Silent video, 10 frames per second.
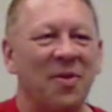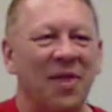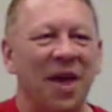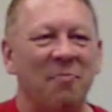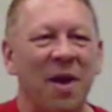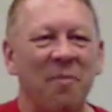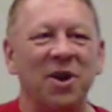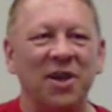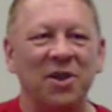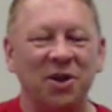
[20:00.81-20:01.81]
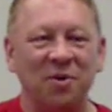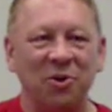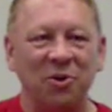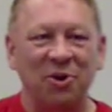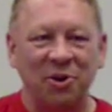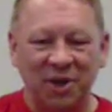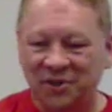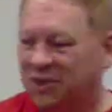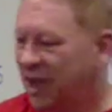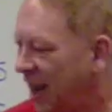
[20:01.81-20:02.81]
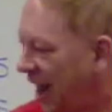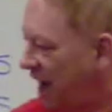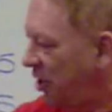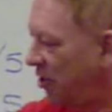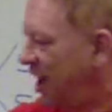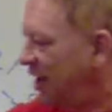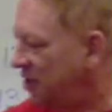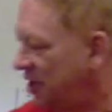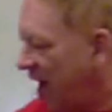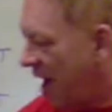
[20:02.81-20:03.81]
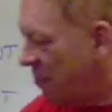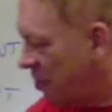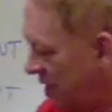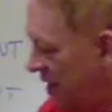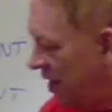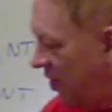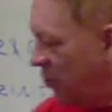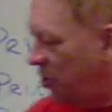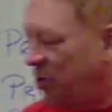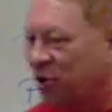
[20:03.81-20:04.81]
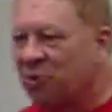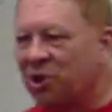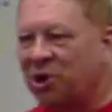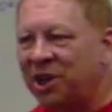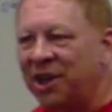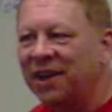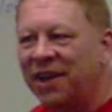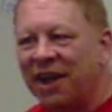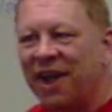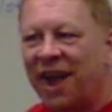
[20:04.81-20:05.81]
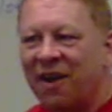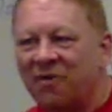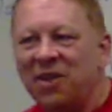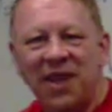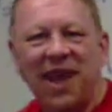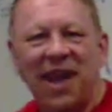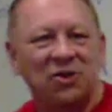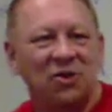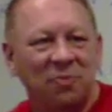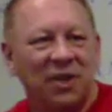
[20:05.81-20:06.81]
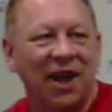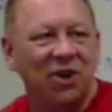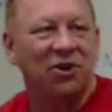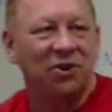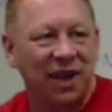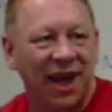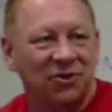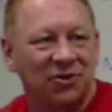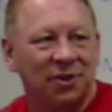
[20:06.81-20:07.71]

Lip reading: the memory of the computer is like your desktop. That when you're working, everything has to be on your desk.